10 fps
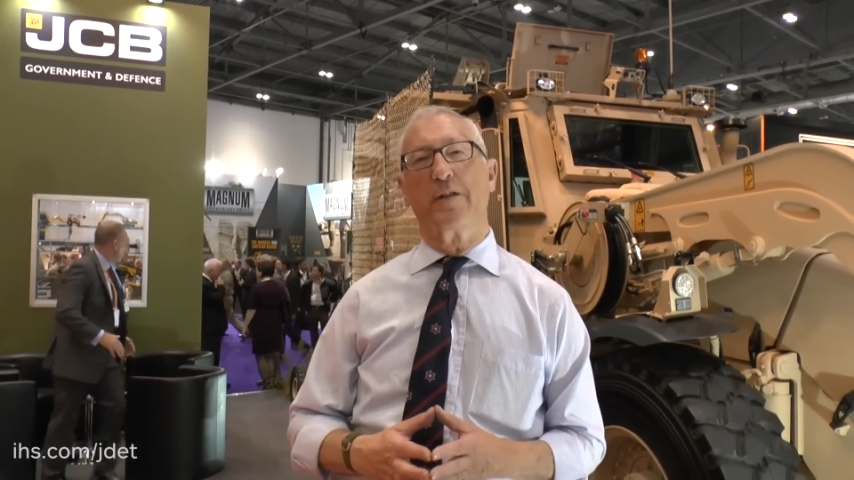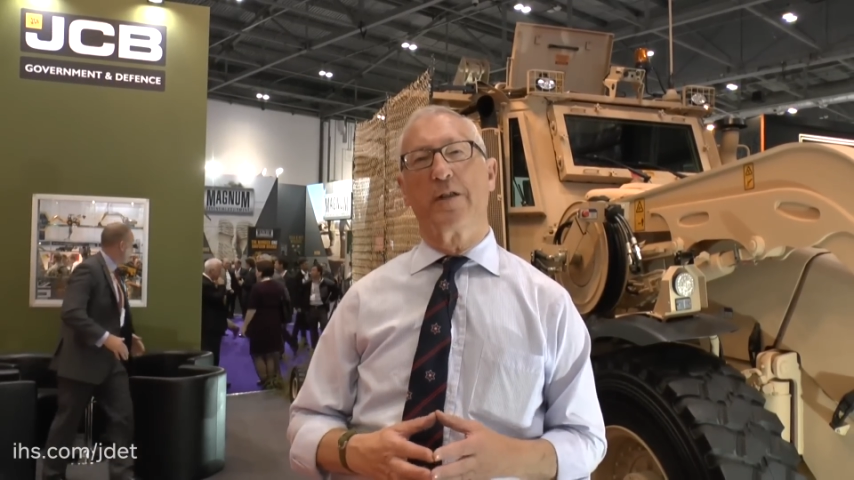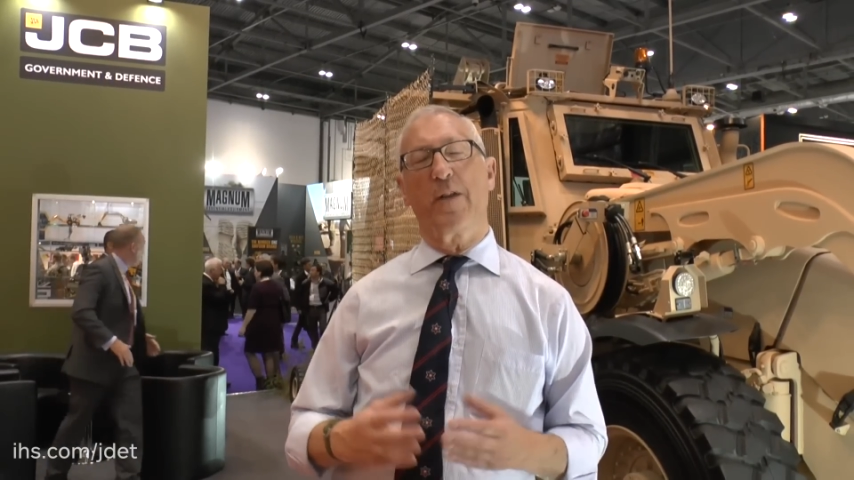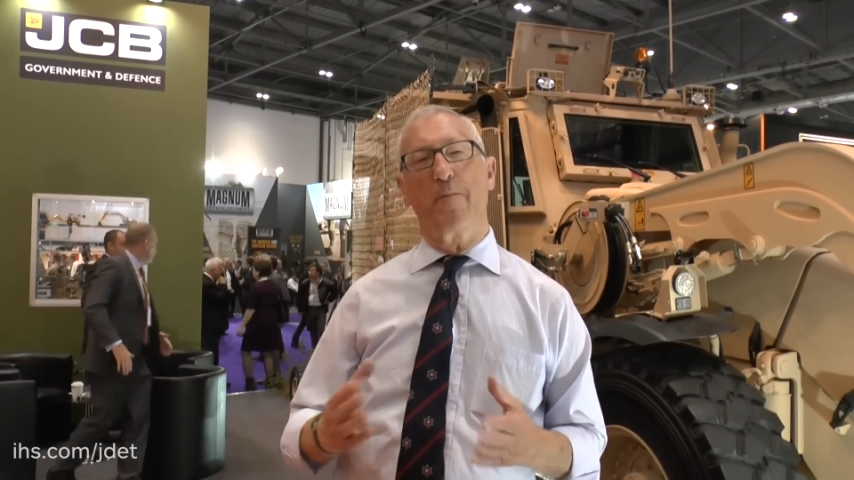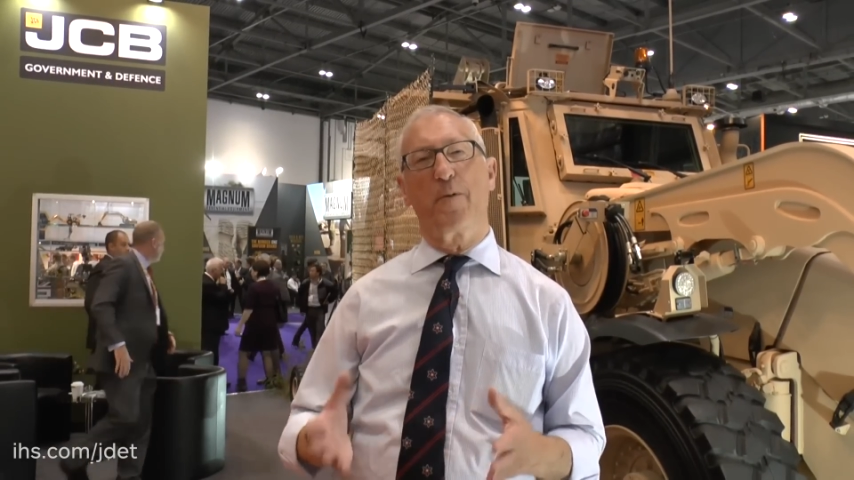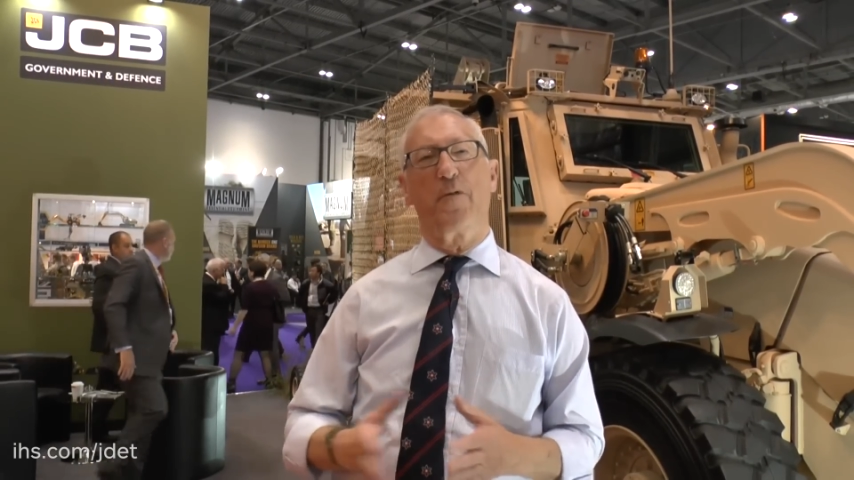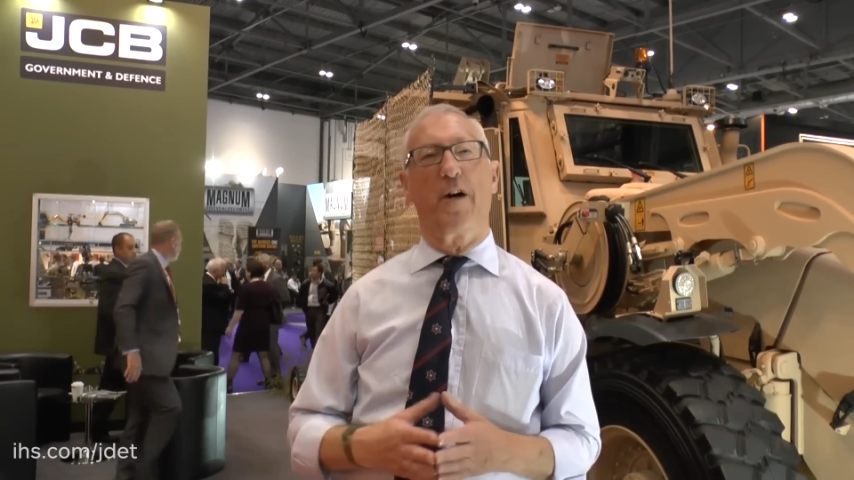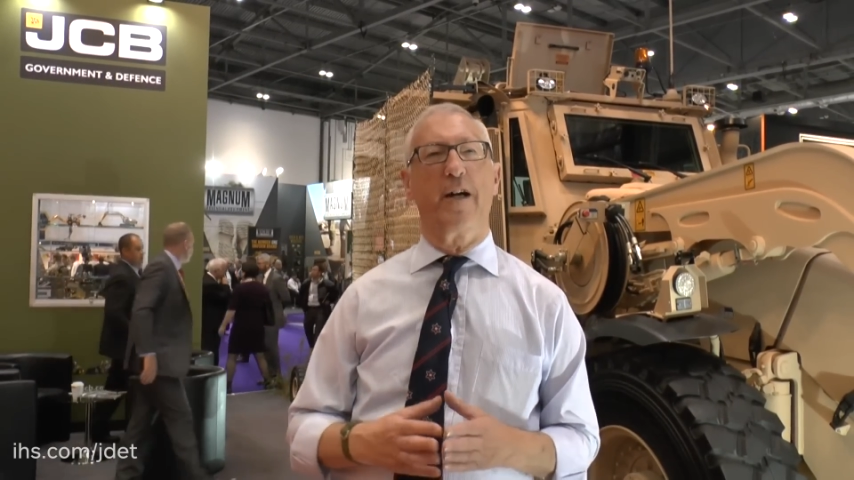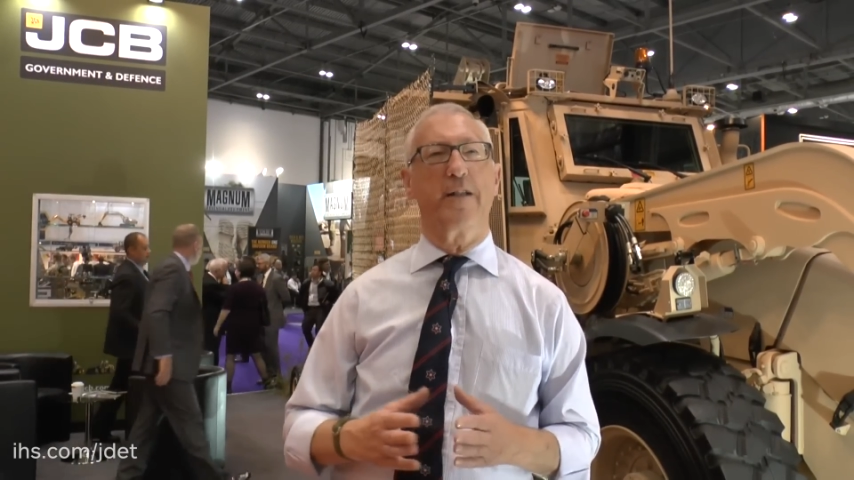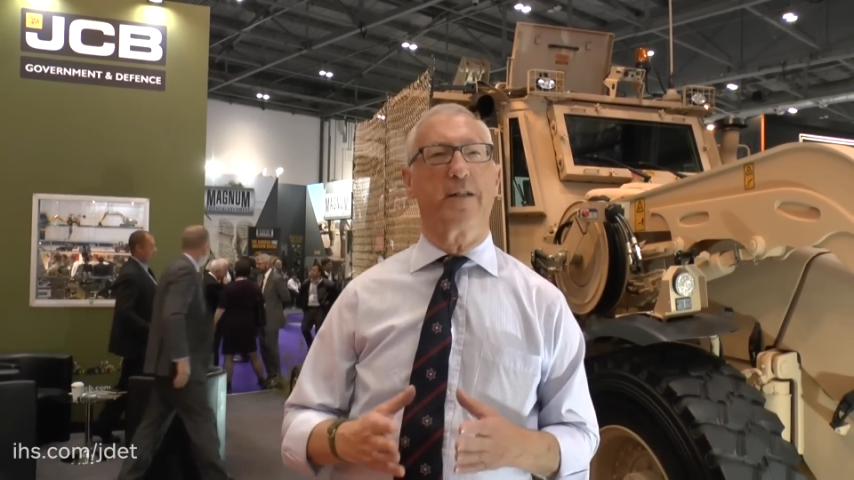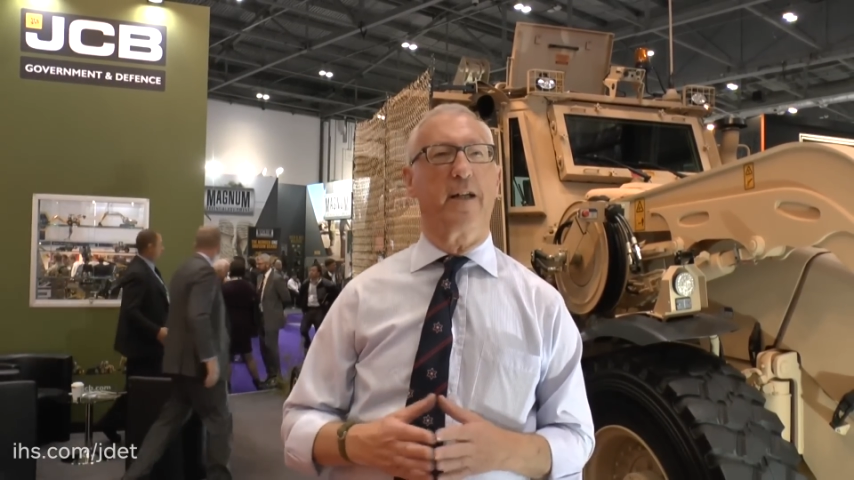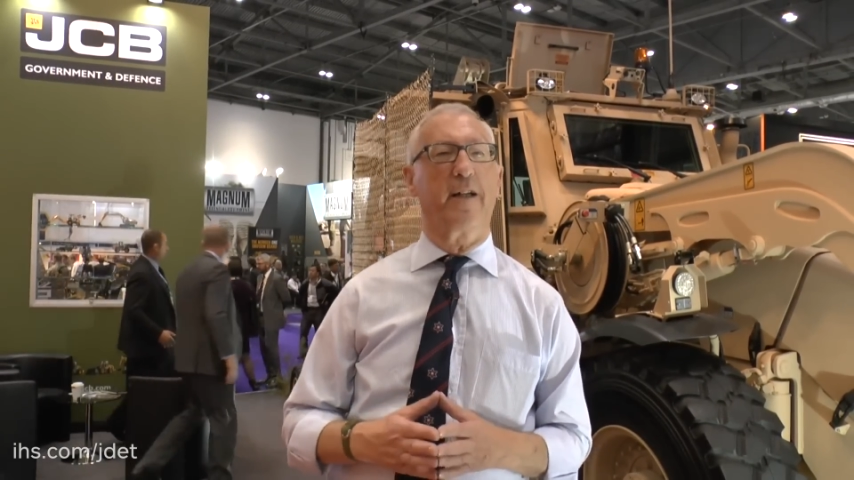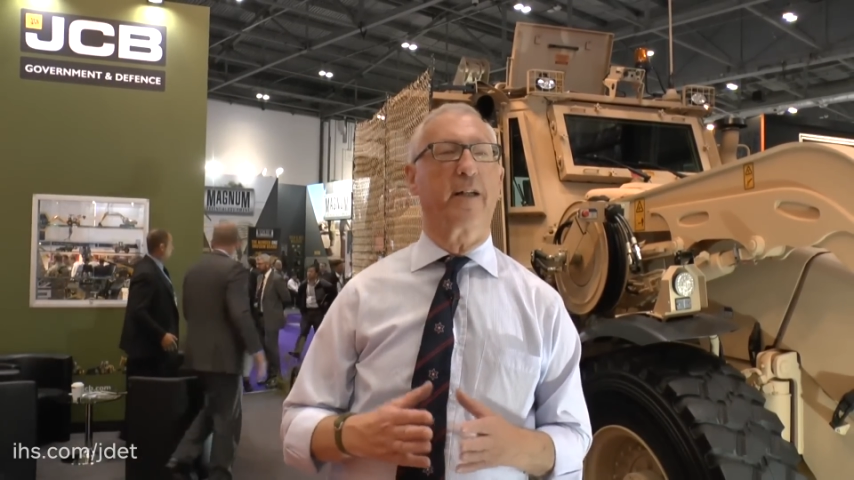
So that provides an